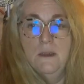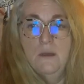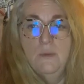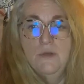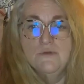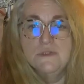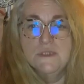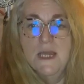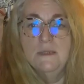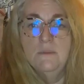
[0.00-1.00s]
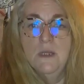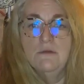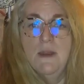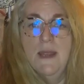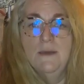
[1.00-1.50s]
I will stand my
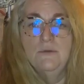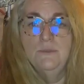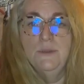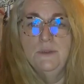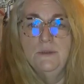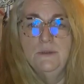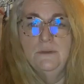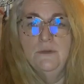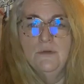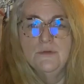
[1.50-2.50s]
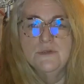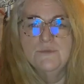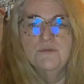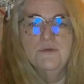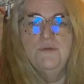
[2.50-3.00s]
ground, but not
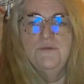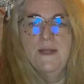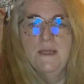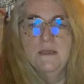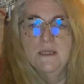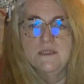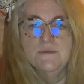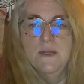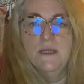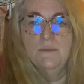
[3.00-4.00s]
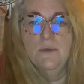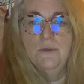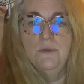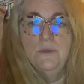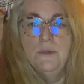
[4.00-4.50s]
to prove anything to
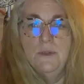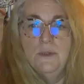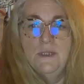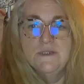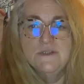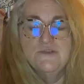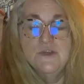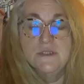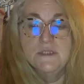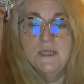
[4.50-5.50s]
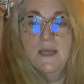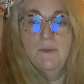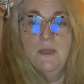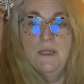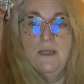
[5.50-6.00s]
anyone. It's just
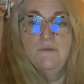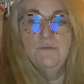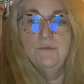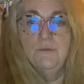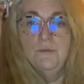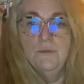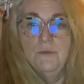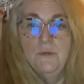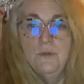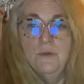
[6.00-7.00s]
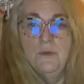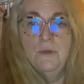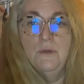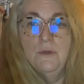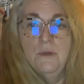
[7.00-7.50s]
how I live.
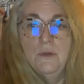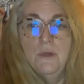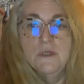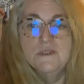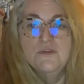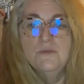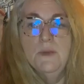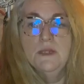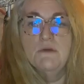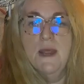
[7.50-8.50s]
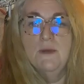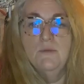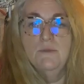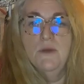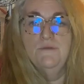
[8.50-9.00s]
I stood my
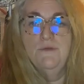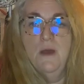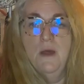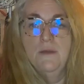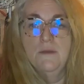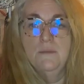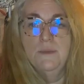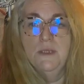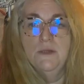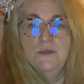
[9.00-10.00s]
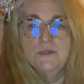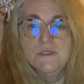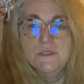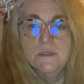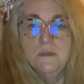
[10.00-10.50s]
ground with my father
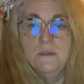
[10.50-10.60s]
because